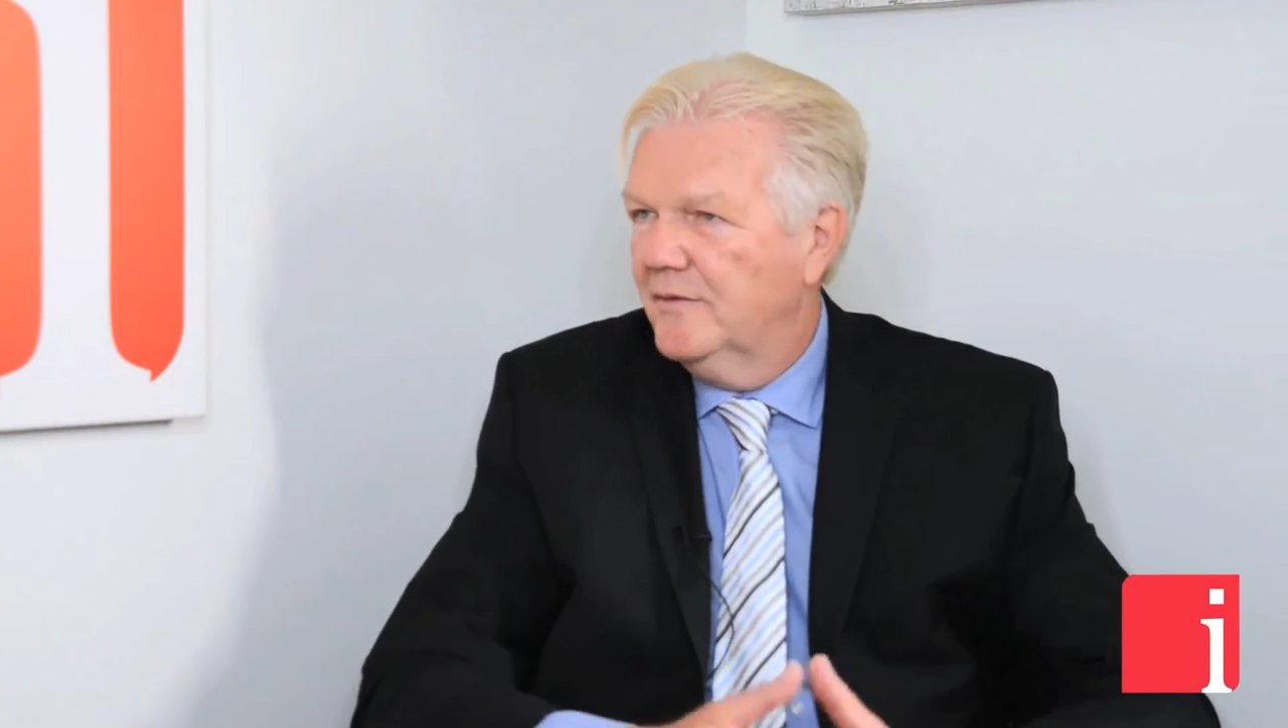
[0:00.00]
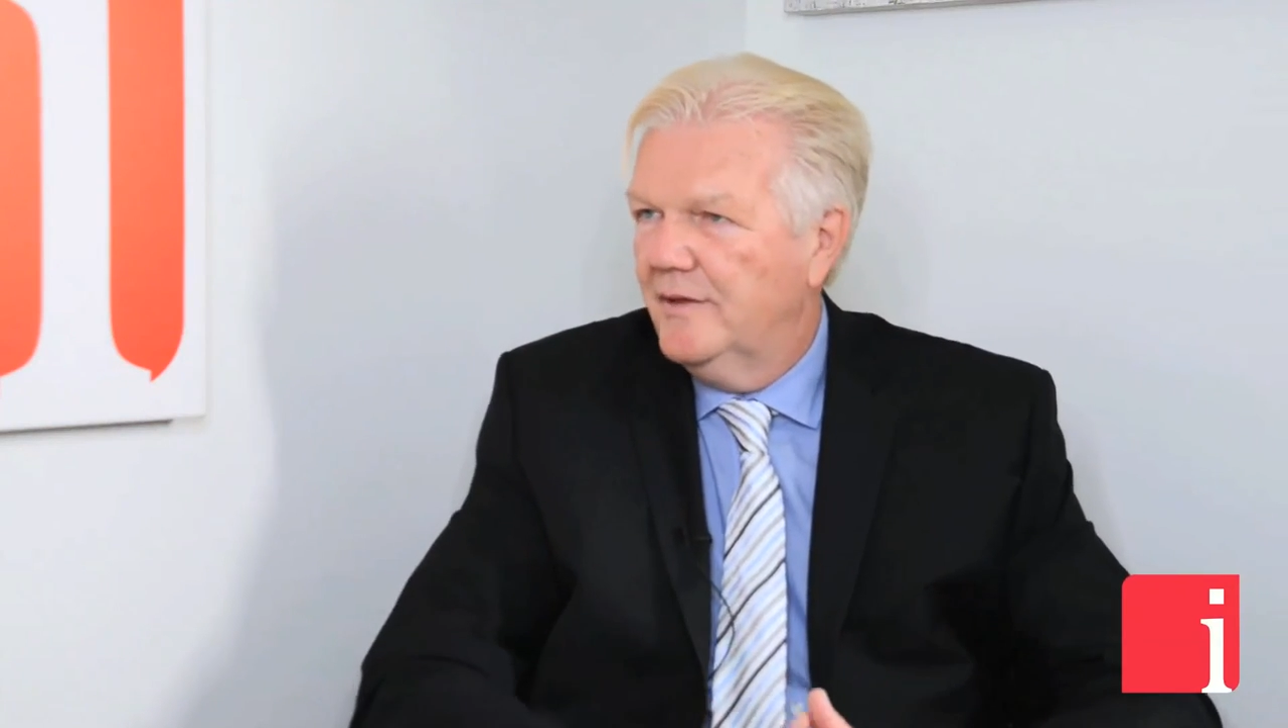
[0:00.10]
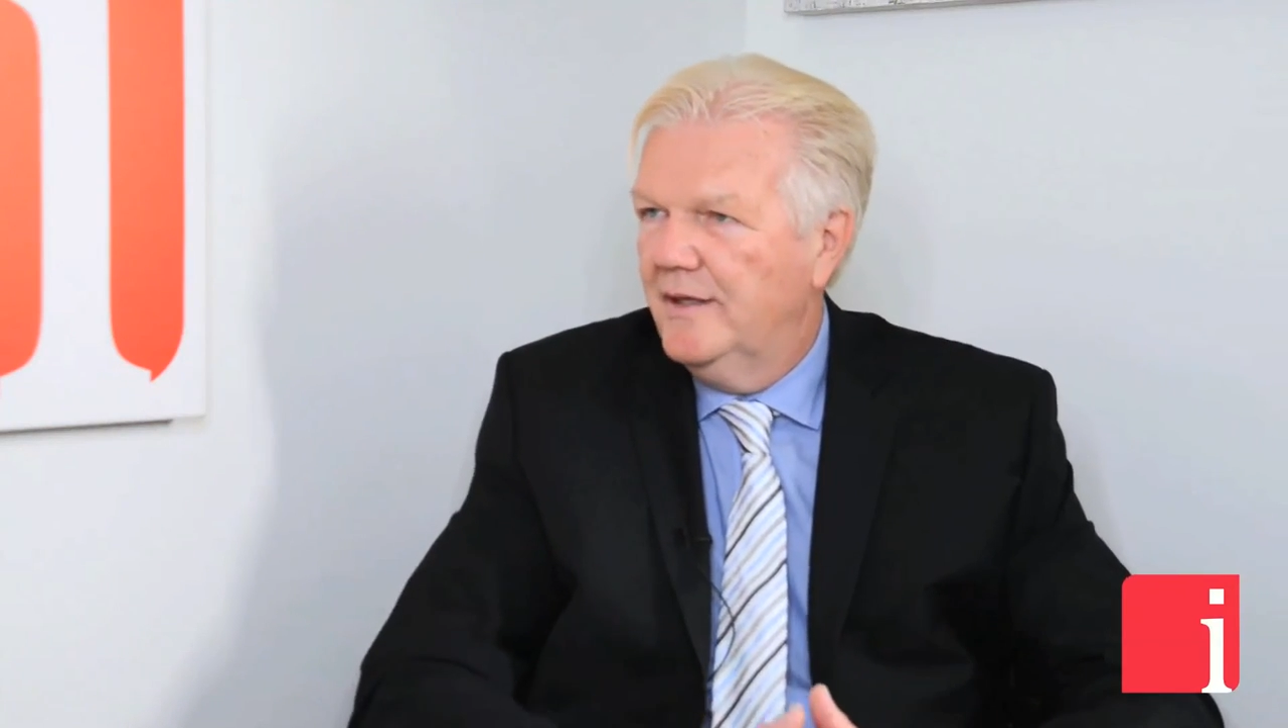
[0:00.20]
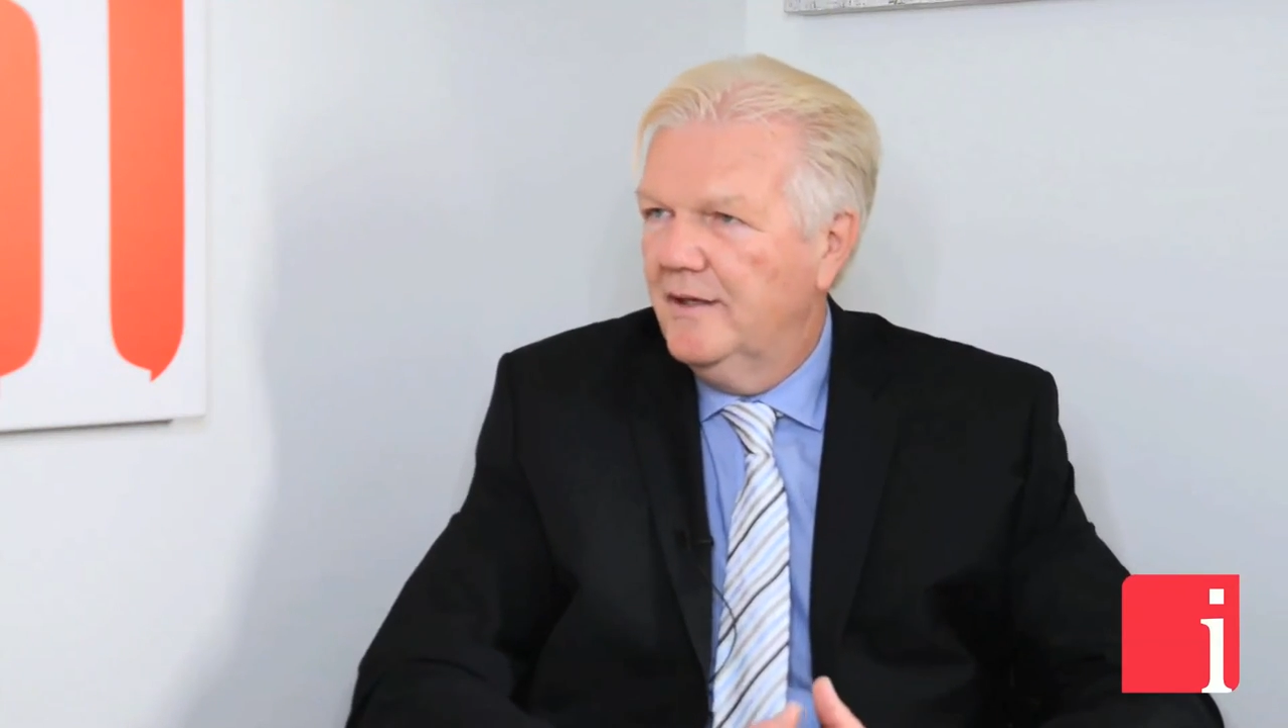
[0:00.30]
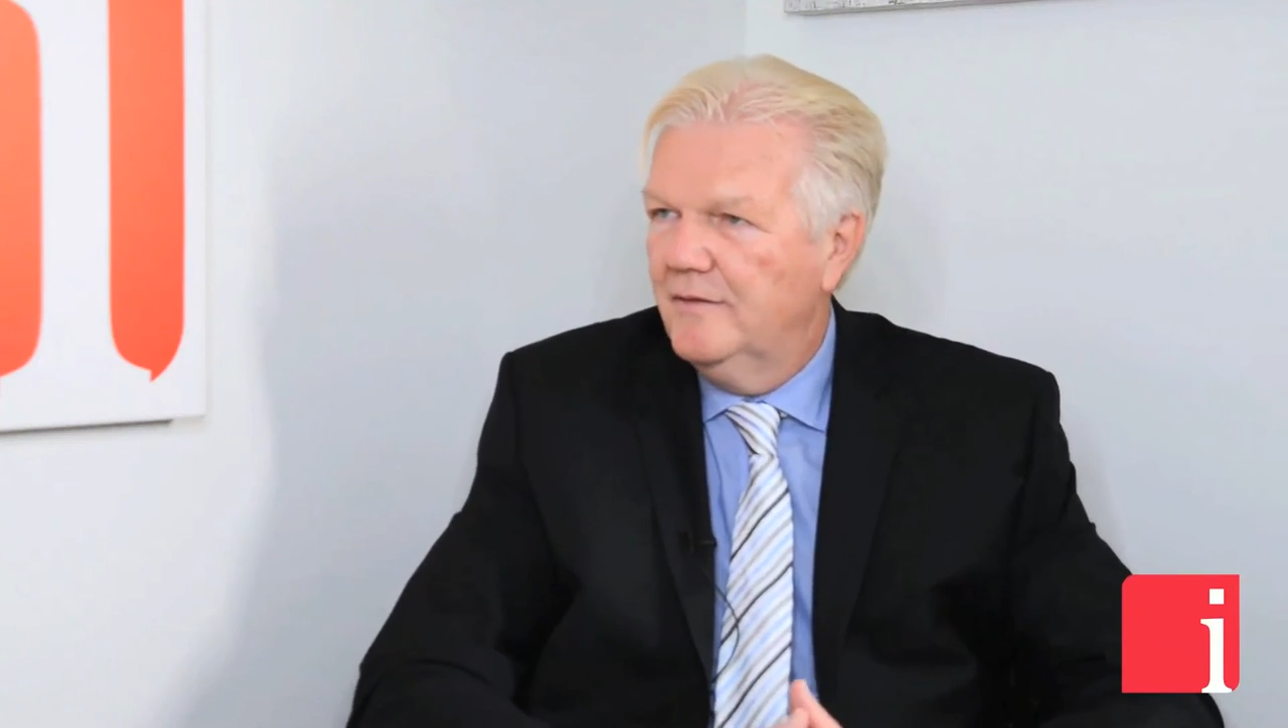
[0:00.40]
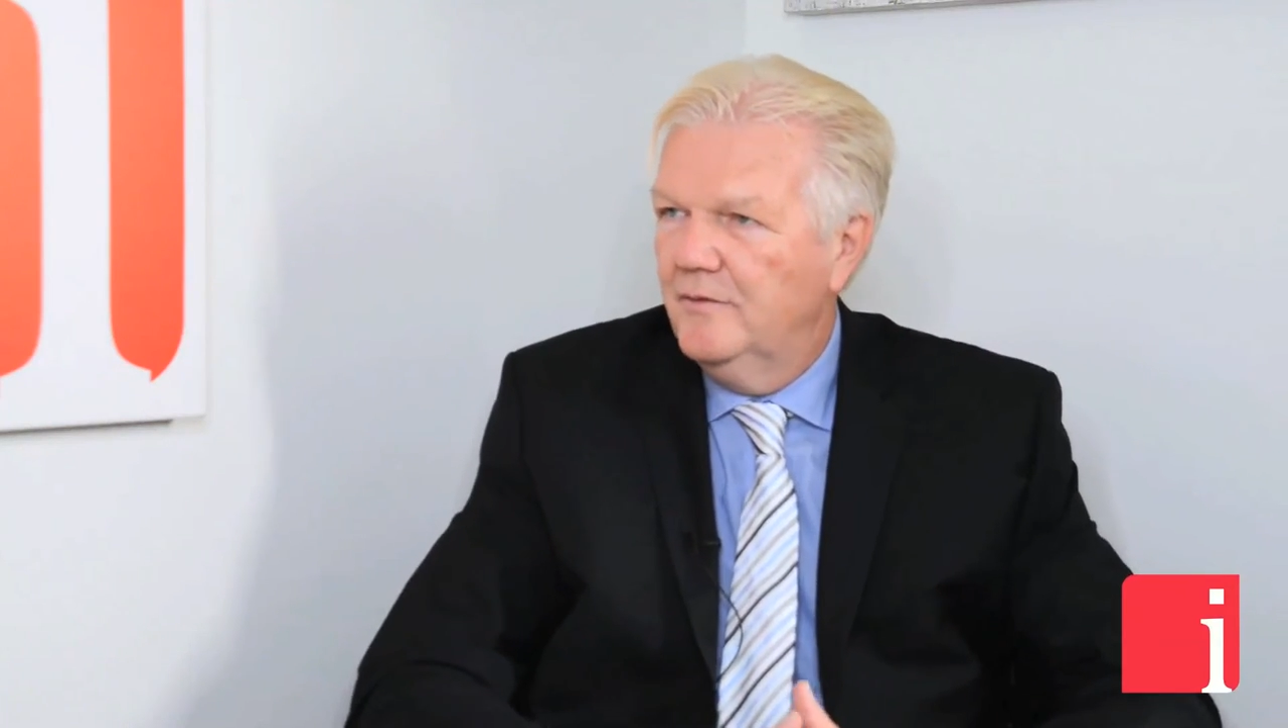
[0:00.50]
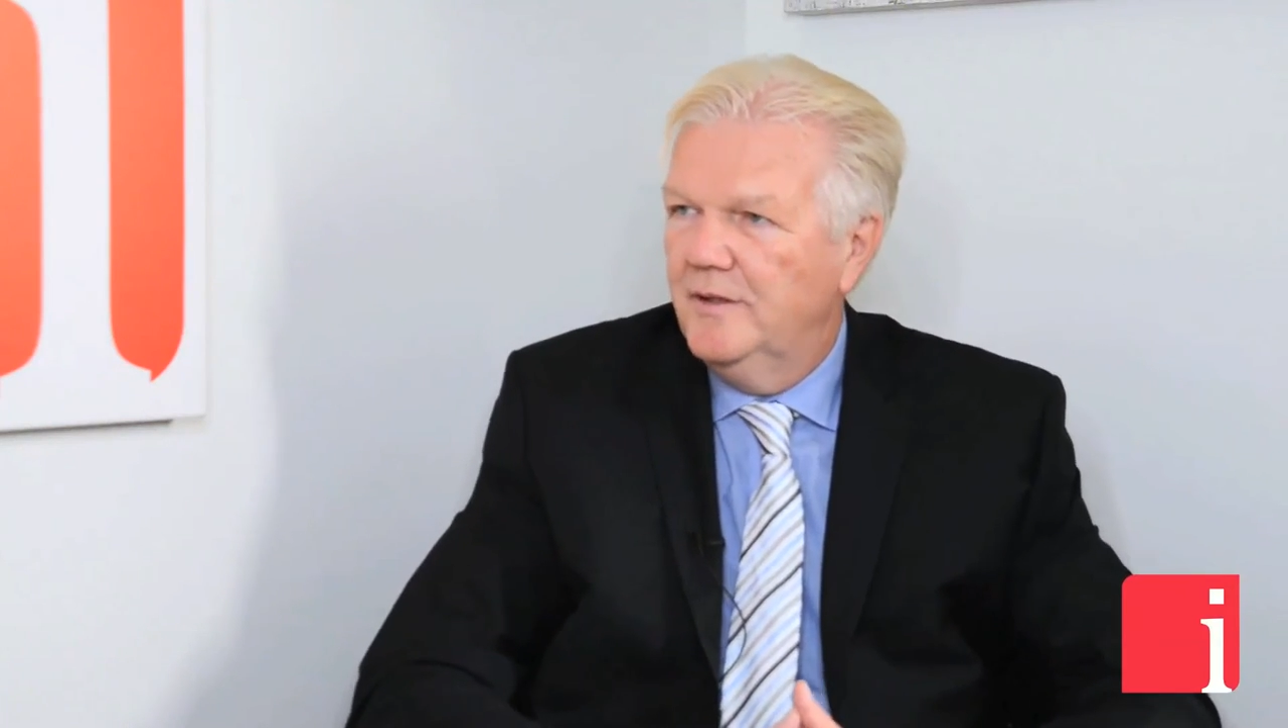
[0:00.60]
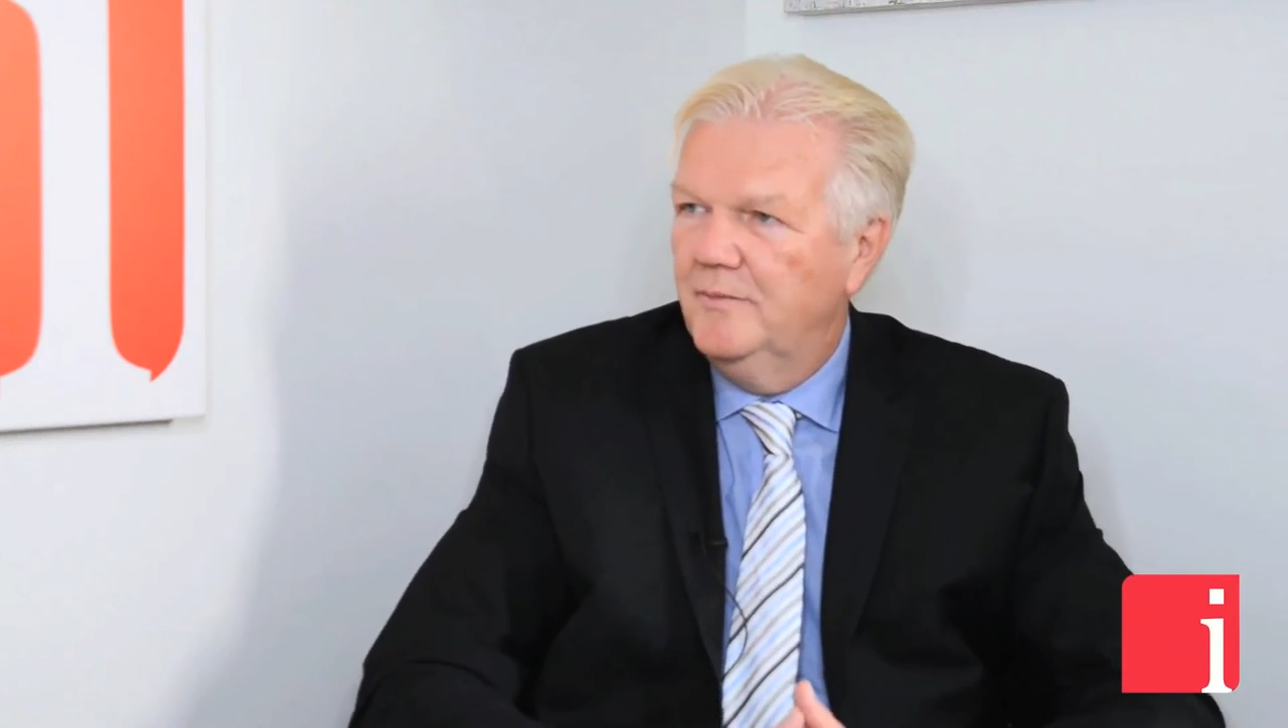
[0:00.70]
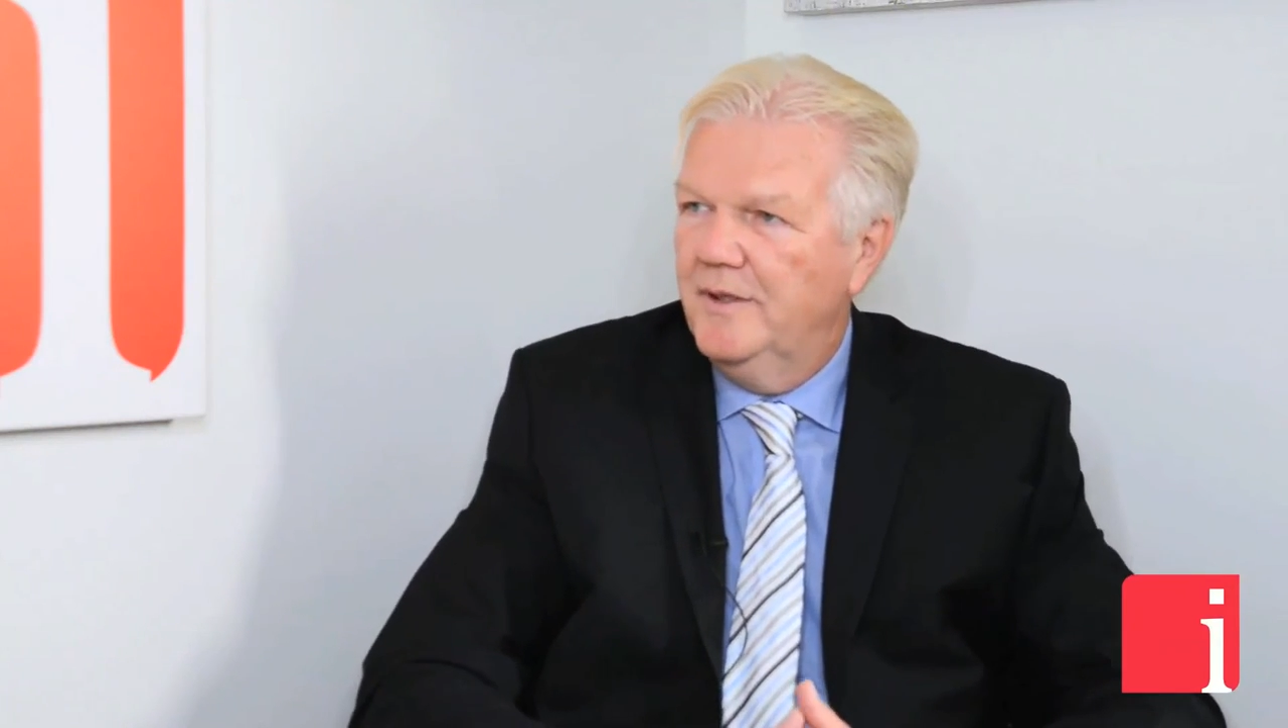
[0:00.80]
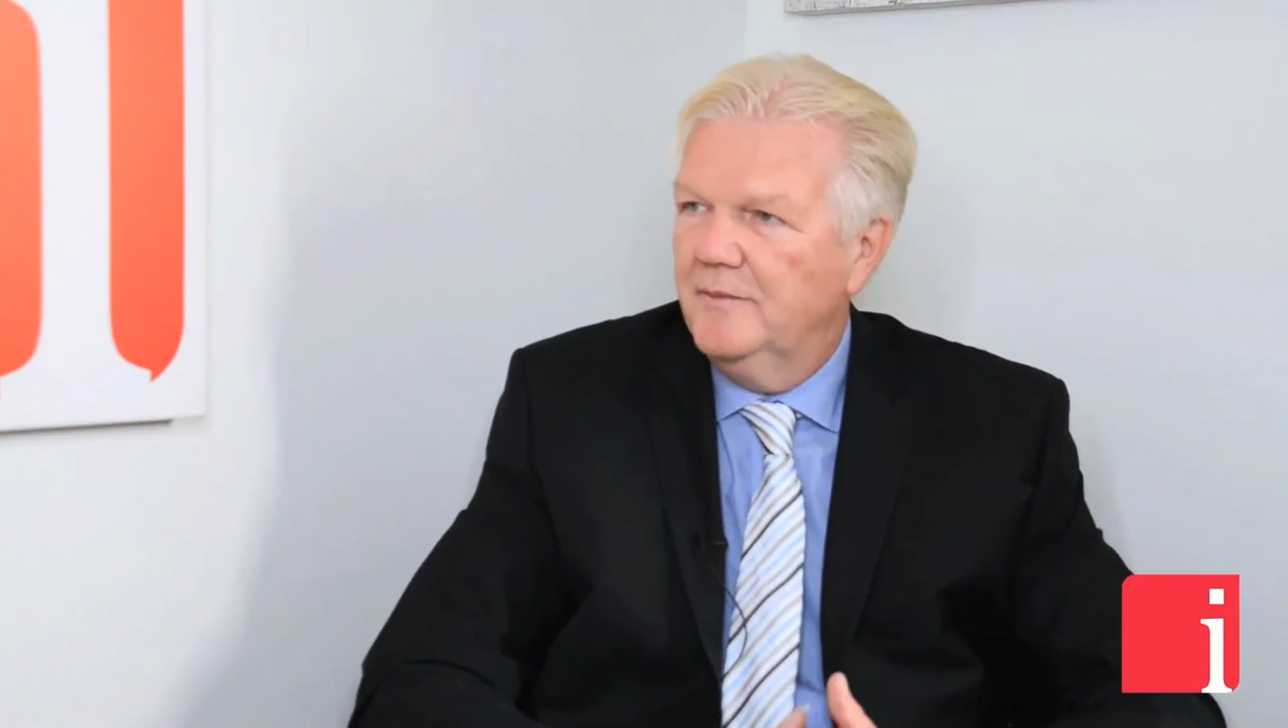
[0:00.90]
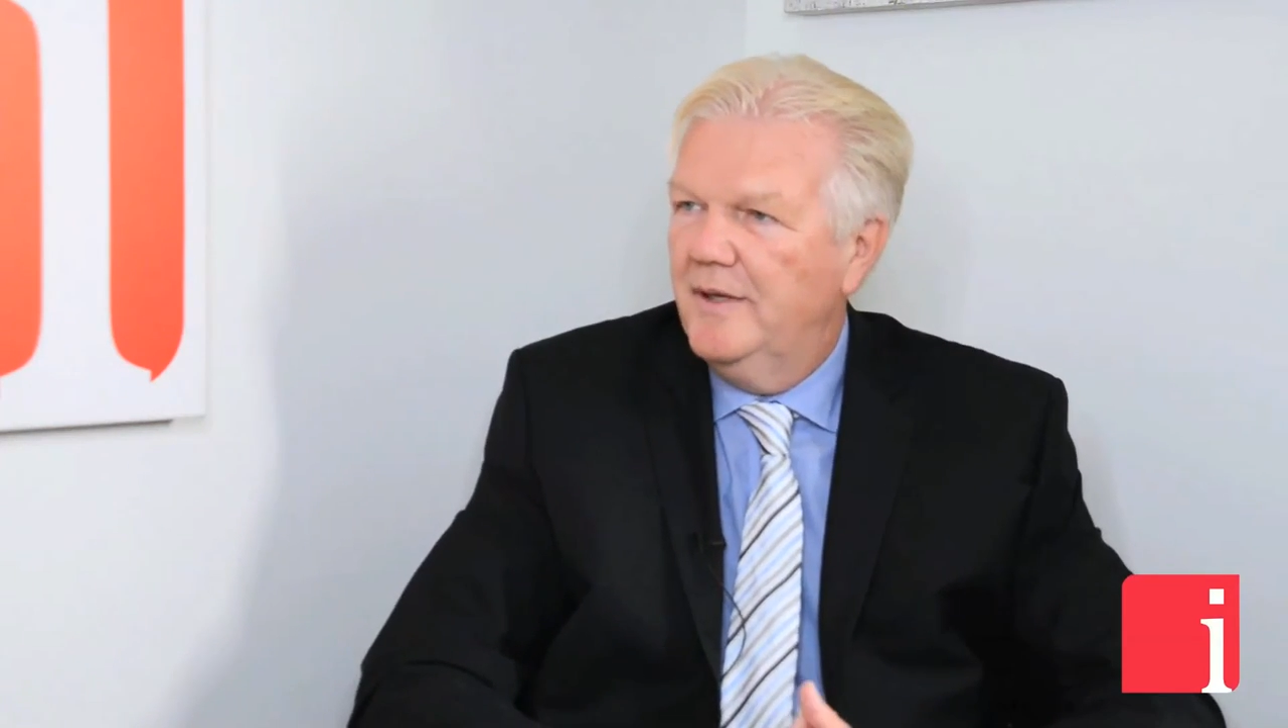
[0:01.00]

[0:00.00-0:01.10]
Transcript: right out of Winnipeg,